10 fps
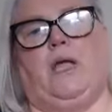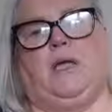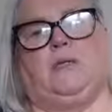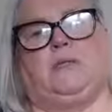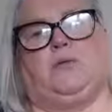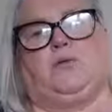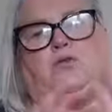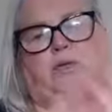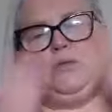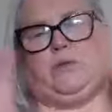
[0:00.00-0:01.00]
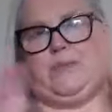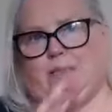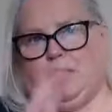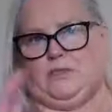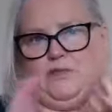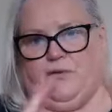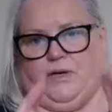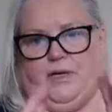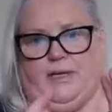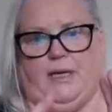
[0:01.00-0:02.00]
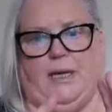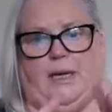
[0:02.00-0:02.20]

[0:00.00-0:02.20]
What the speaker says: So try to identify